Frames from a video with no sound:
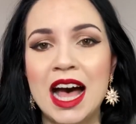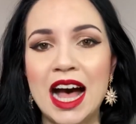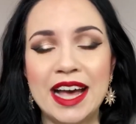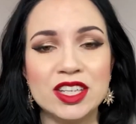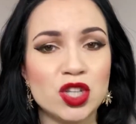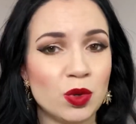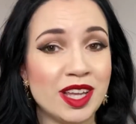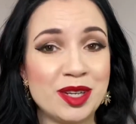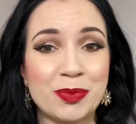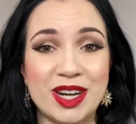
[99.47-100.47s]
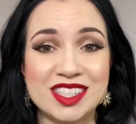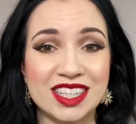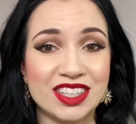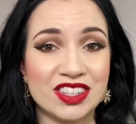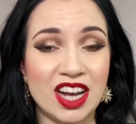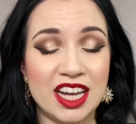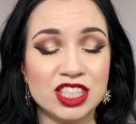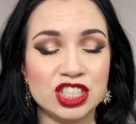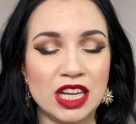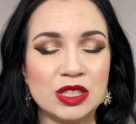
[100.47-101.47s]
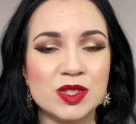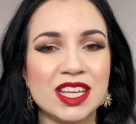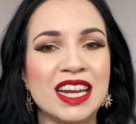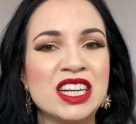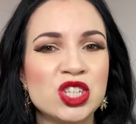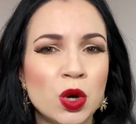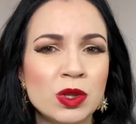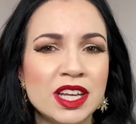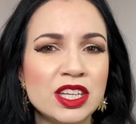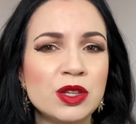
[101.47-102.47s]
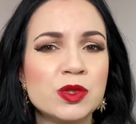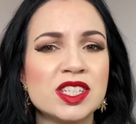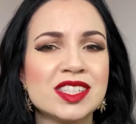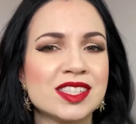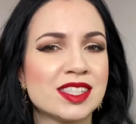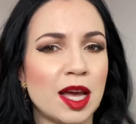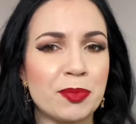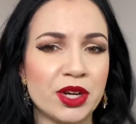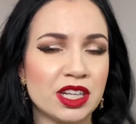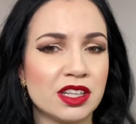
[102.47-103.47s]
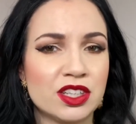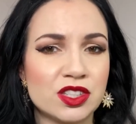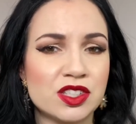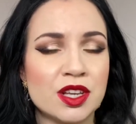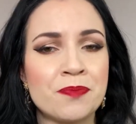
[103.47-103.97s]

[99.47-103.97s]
I don't like pressed glitter eyeshadows, and I don't like using separate glitters